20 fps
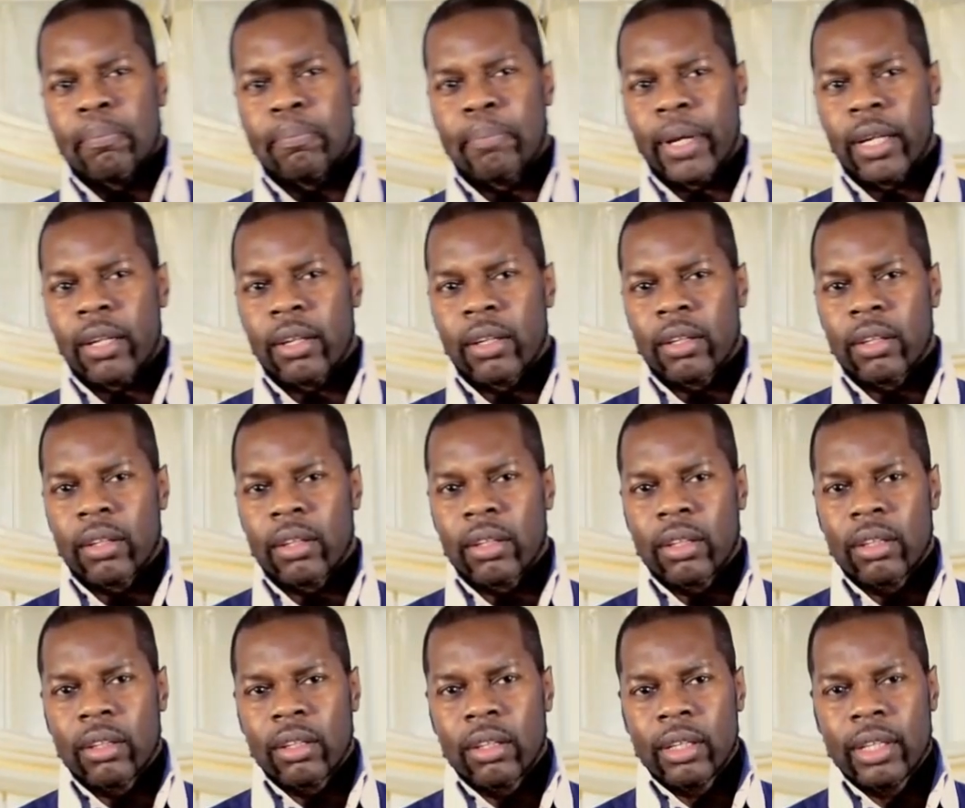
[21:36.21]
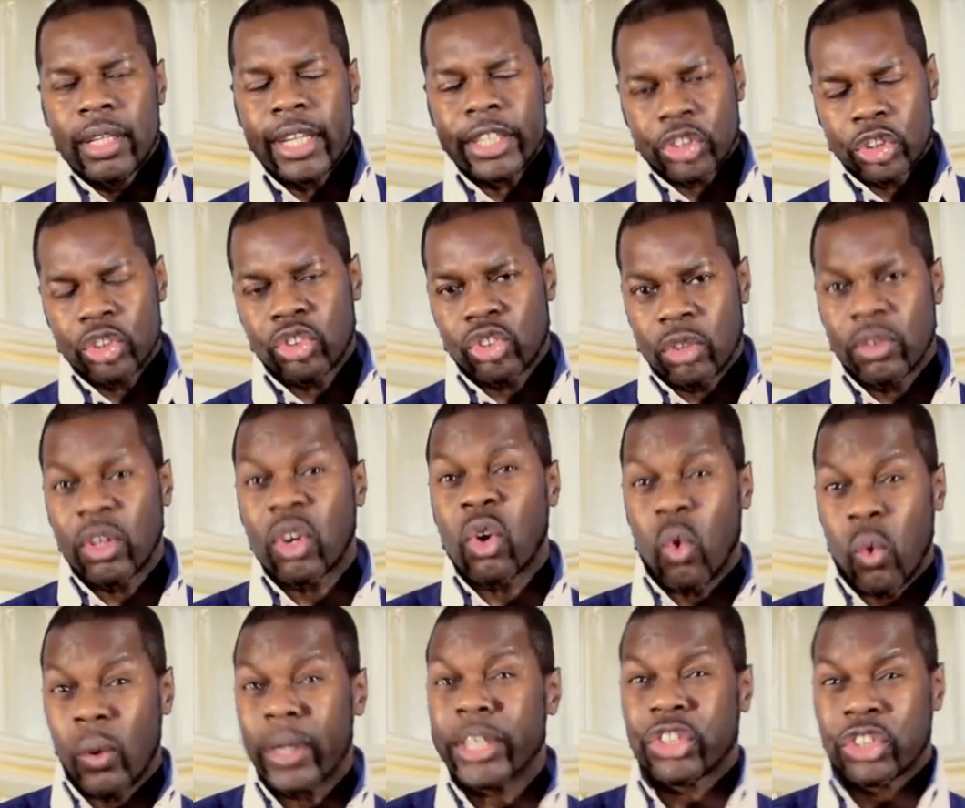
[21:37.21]
But listen to the
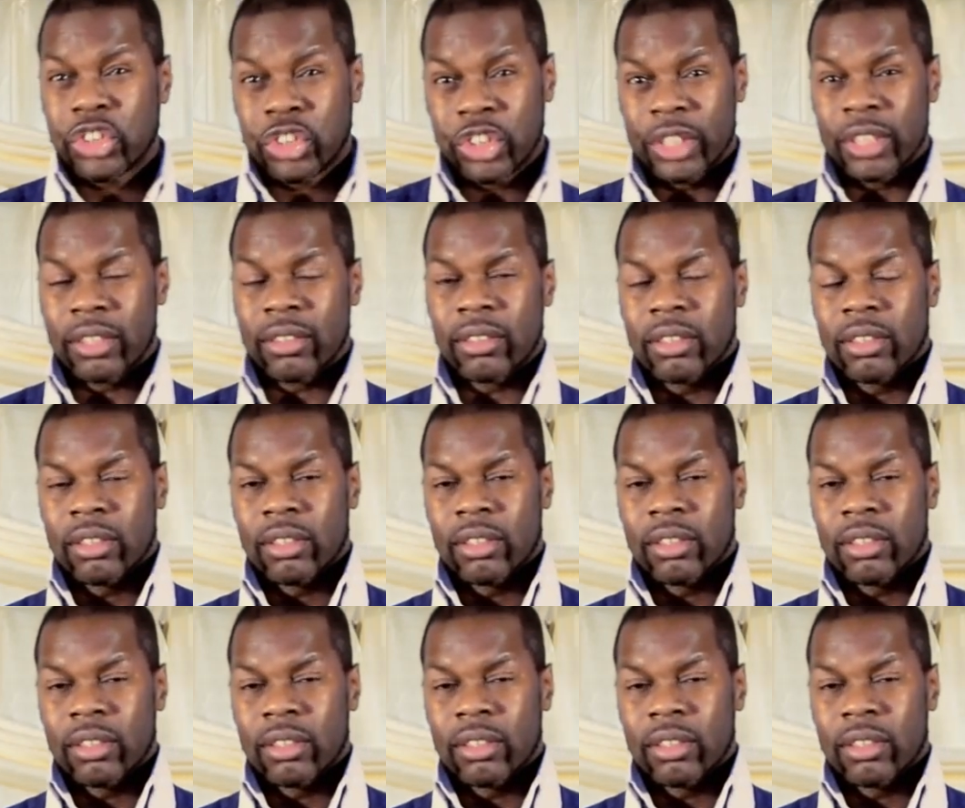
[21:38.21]
question,